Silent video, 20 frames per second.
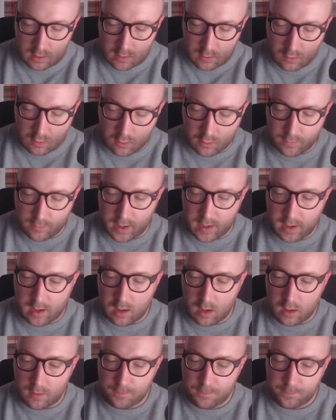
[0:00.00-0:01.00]
Claude
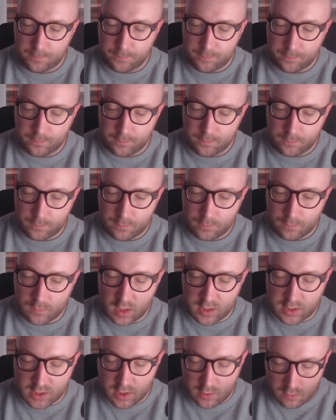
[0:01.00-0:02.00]
Ballard.
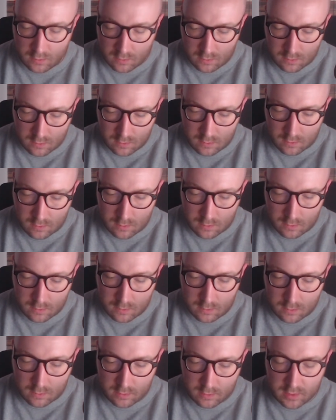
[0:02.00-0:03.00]
And so
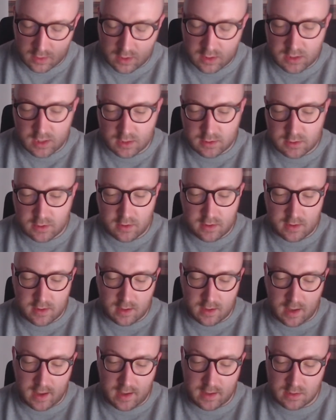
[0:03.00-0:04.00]
the Conductor, I
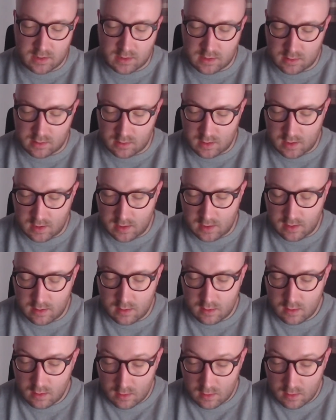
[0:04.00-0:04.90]
think, as the